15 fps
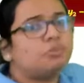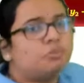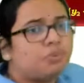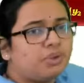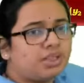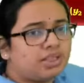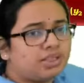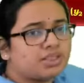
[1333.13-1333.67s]

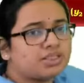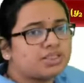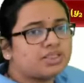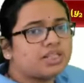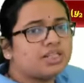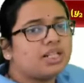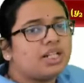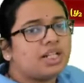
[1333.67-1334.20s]

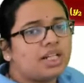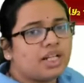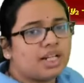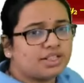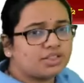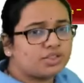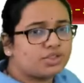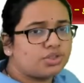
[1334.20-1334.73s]
plus
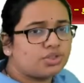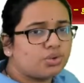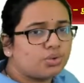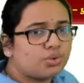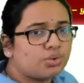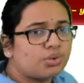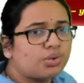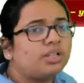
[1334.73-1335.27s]

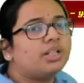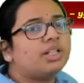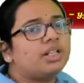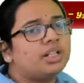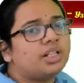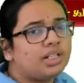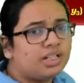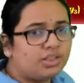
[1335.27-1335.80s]
x2
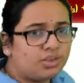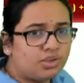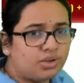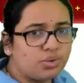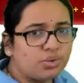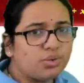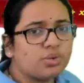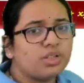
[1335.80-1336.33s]

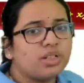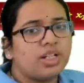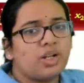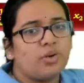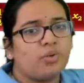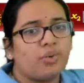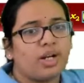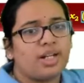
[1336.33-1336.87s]
into
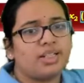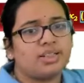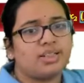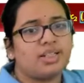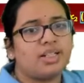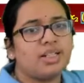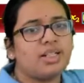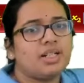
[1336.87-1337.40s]

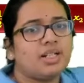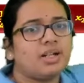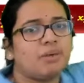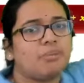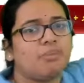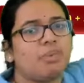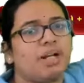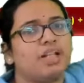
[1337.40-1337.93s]
y3
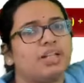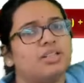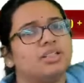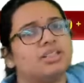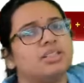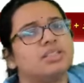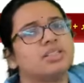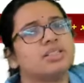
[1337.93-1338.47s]

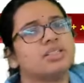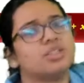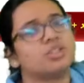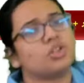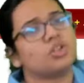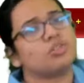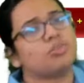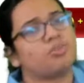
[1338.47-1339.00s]
minus
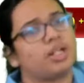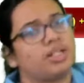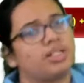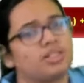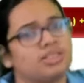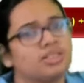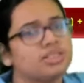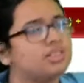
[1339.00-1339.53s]
of
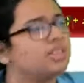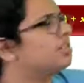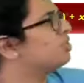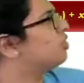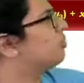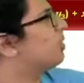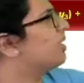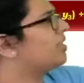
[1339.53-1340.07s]
minus.
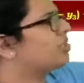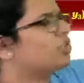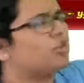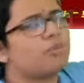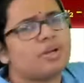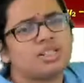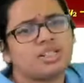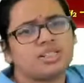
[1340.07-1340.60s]
So minus of
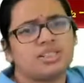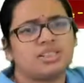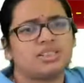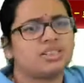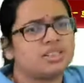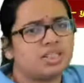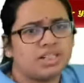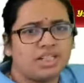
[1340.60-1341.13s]
minus 6
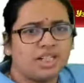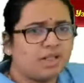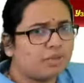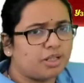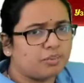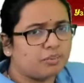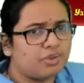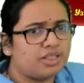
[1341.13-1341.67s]
is nothing
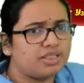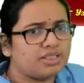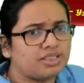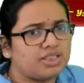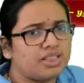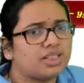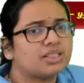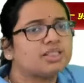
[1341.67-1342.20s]
but plus
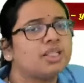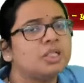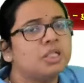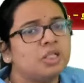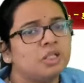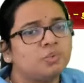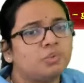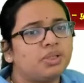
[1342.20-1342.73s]
6
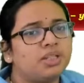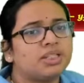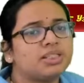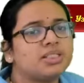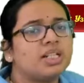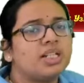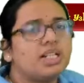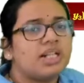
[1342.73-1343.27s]
plus
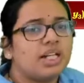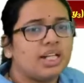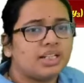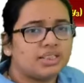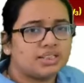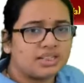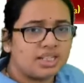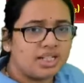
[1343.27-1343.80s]

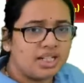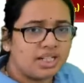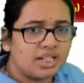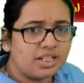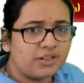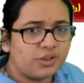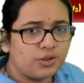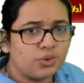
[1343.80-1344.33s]
x3
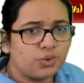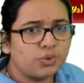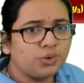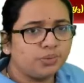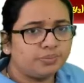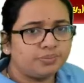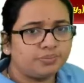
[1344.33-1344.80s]
into